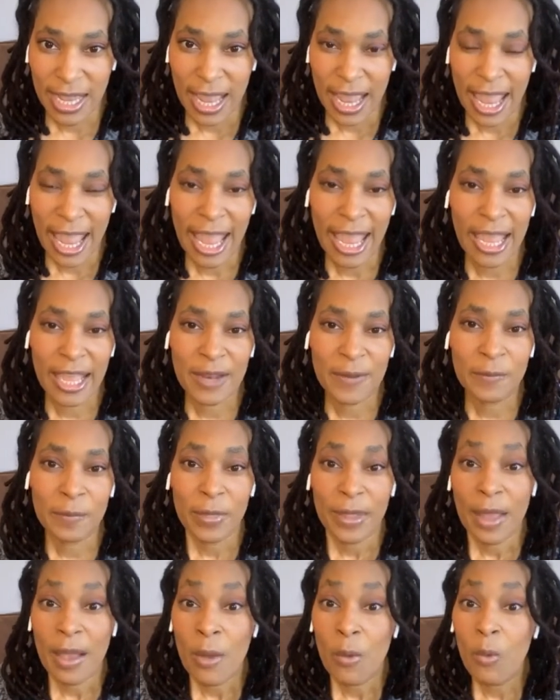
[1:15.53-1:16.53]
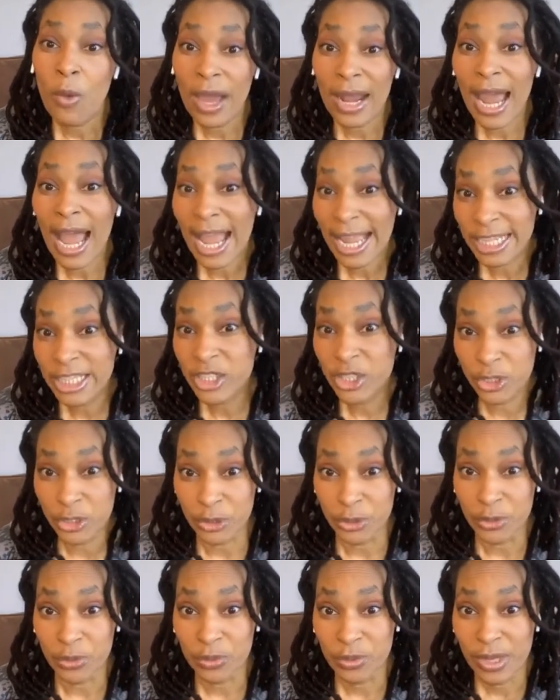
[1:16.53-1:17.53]
And what I
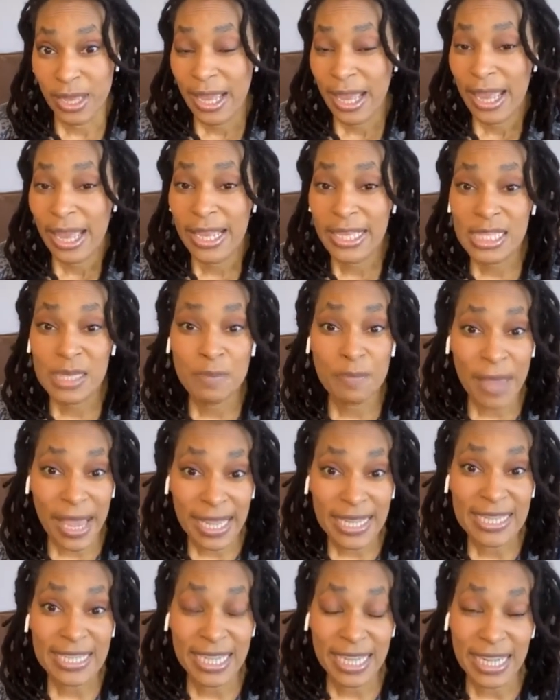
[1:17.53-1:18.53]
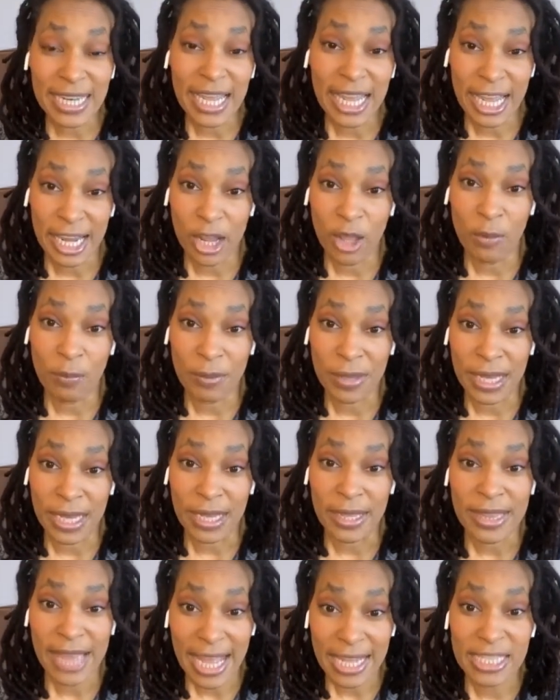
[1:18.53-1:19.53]
do is based in N L P.
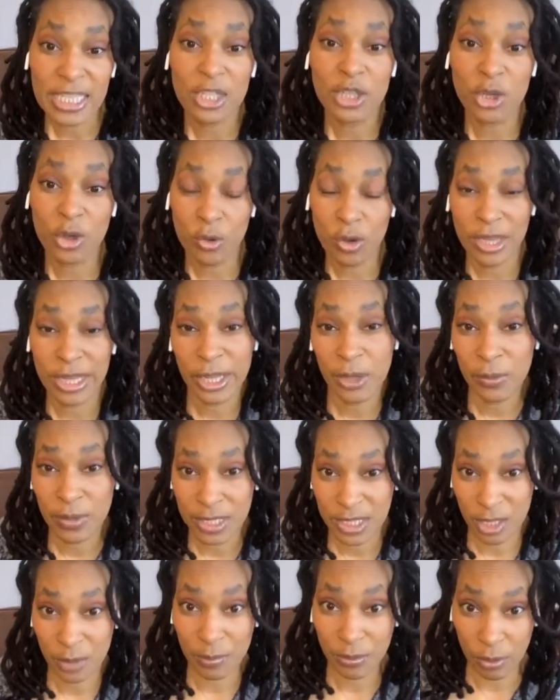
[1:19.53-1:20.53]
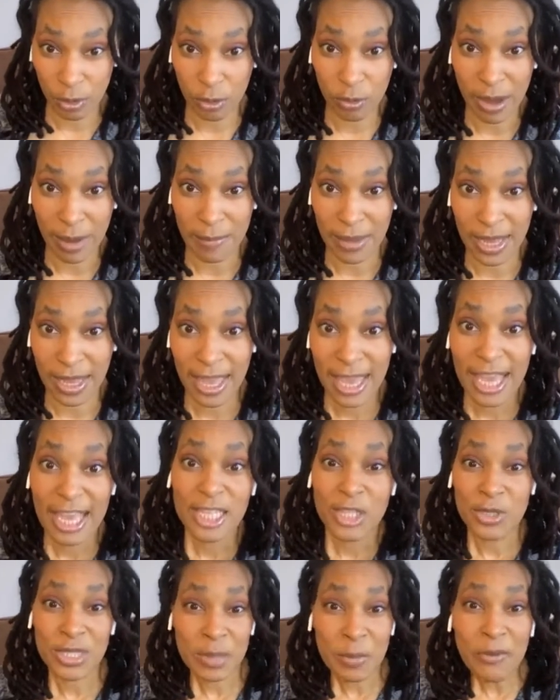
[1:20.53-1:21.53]
That's Neuro-Linguistic Programming. So
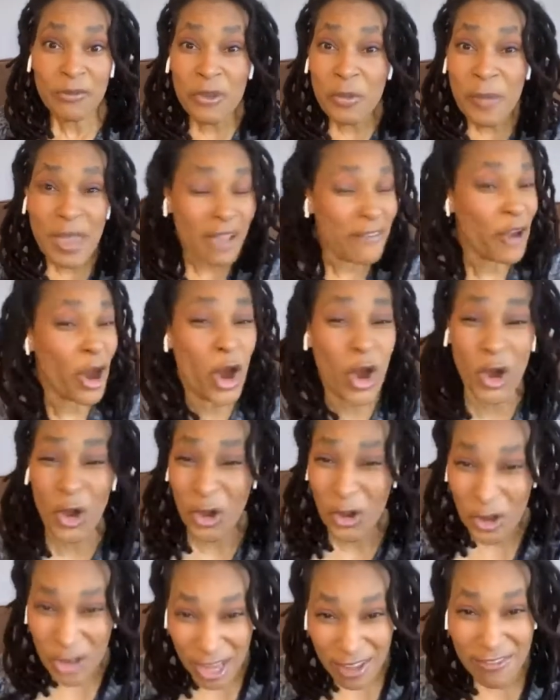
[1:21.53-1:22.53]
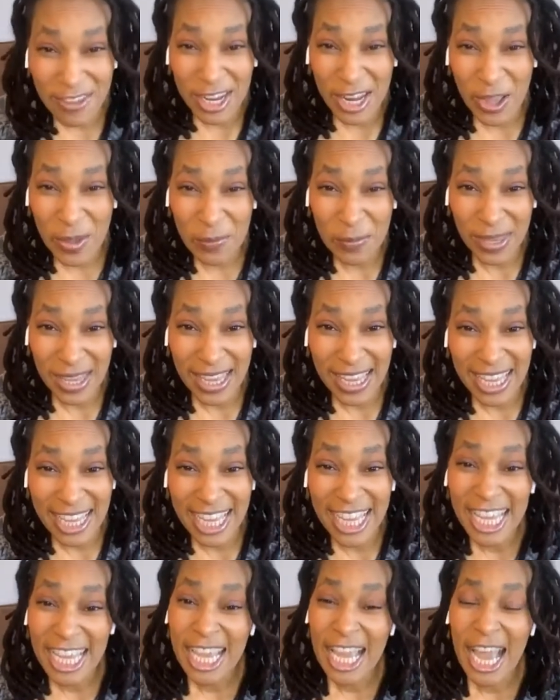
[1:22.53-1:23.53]
some of you may have heard of N L P,
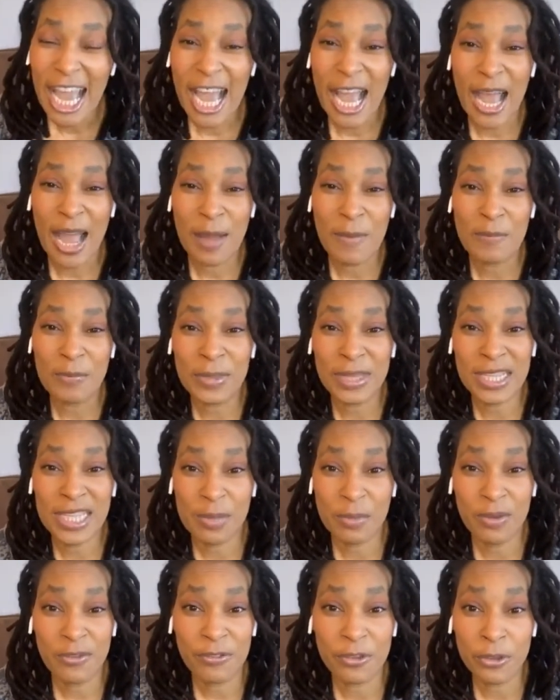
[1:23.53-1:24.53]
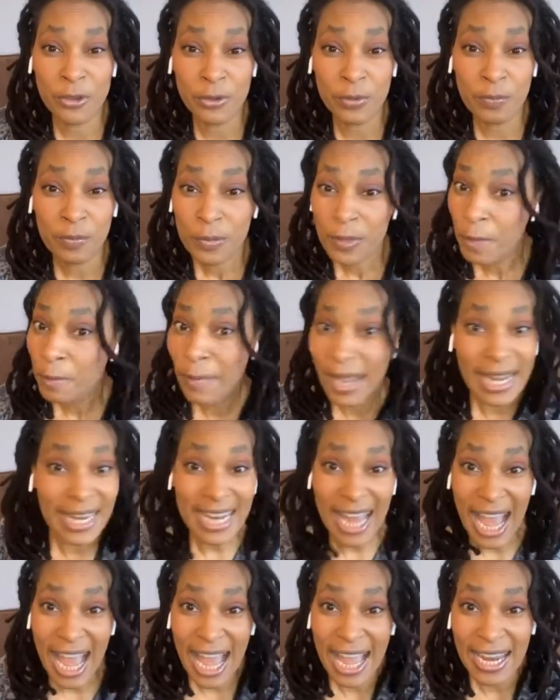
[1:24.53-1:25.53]
um, some of you may
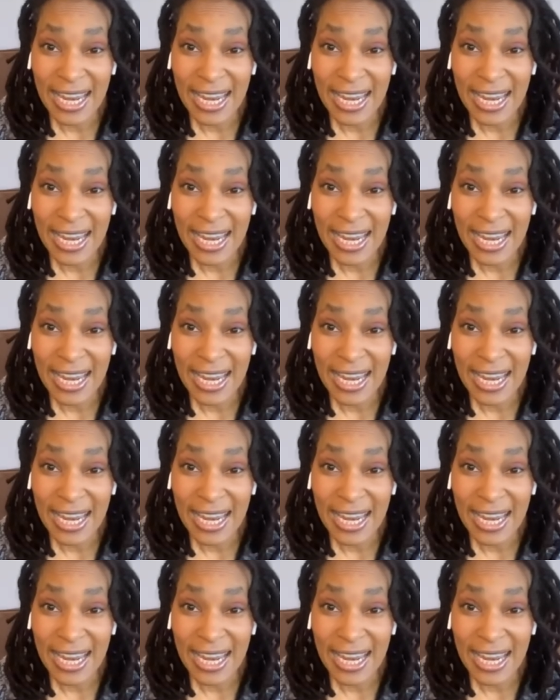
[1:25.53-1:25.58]
not.